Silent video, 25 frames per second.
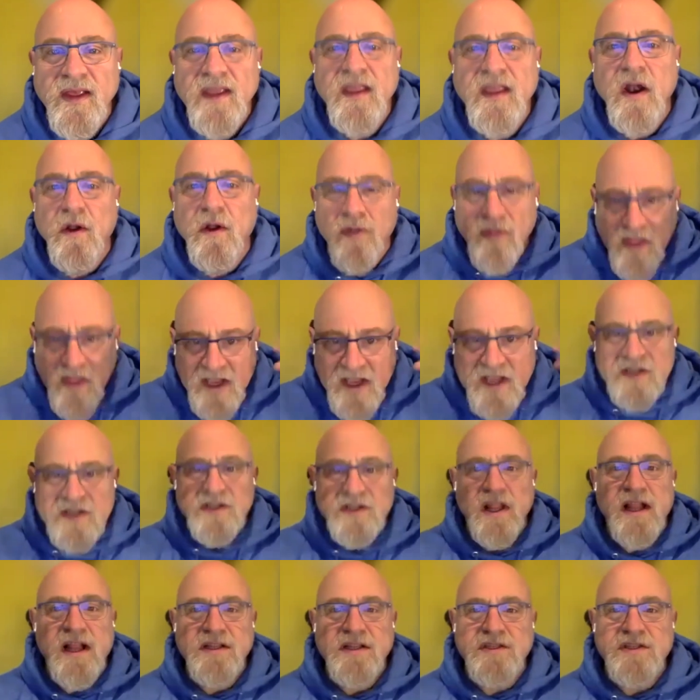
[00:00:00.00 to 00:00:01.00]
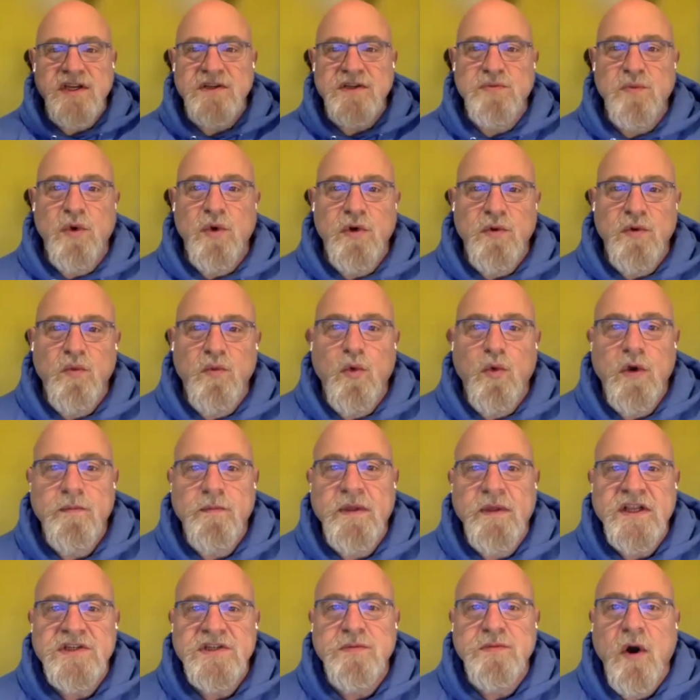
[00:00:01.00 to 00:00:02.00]
you know these lenses would would
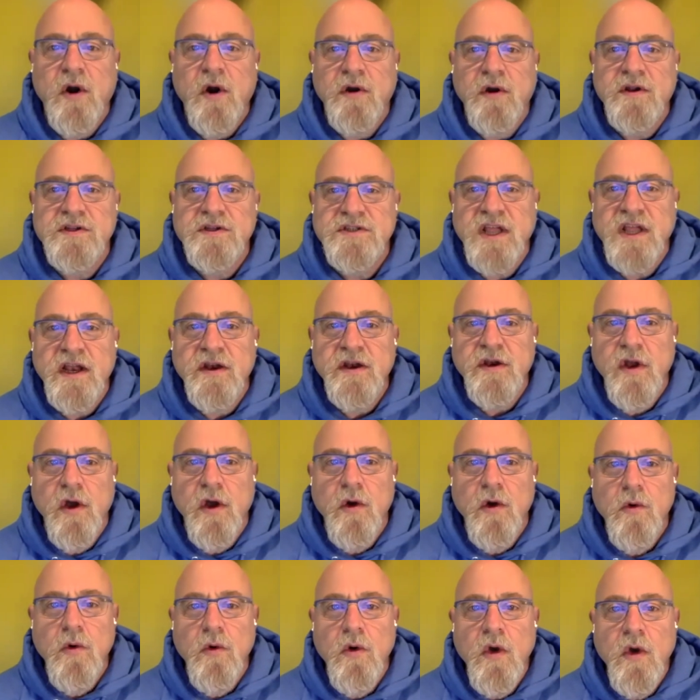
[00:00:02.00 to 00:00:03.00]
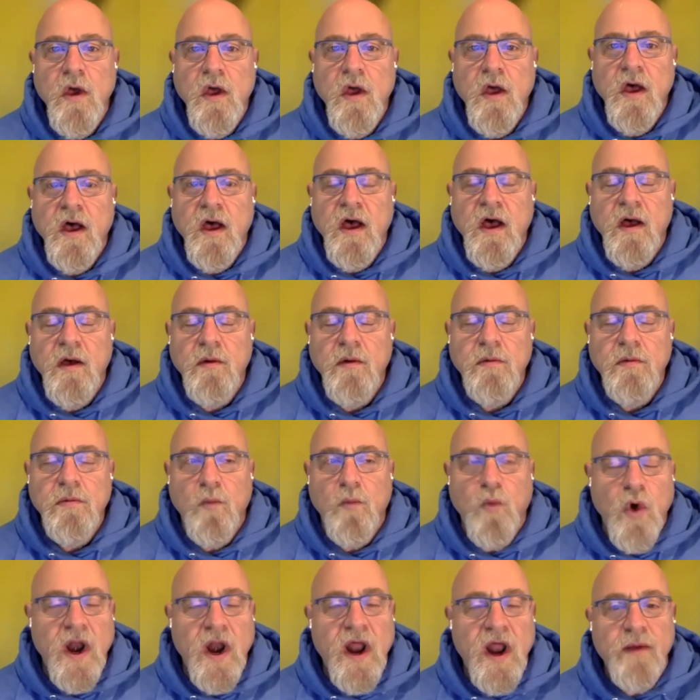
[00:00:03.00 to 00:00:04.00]
be smart because they'd know uh,
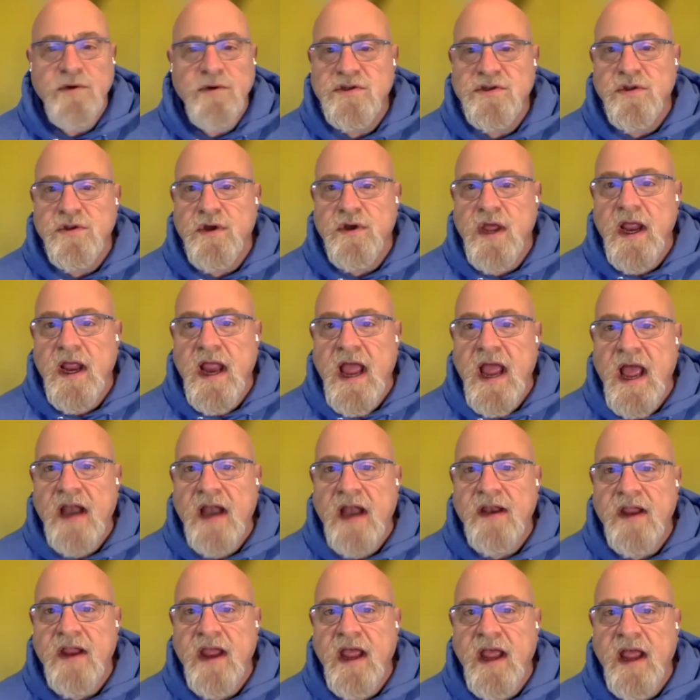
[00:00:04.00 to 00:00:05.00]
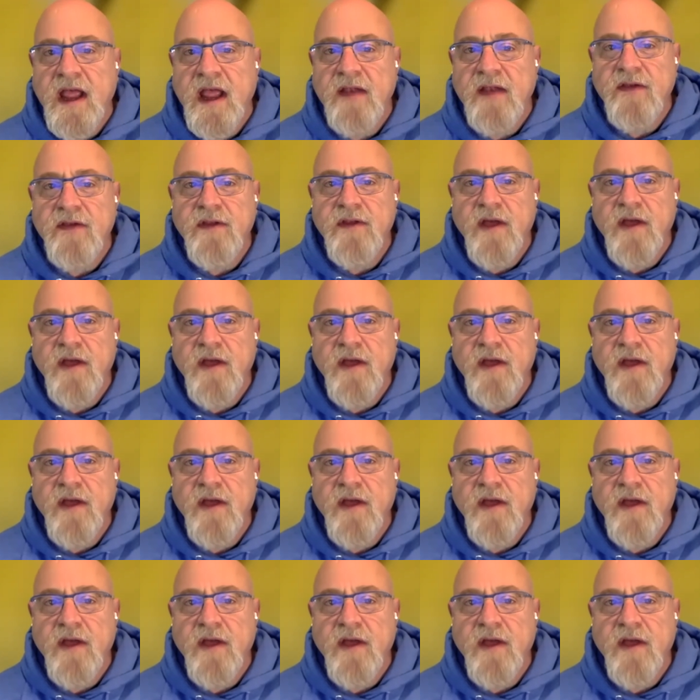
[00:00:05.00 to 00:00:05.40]
what I was looking at and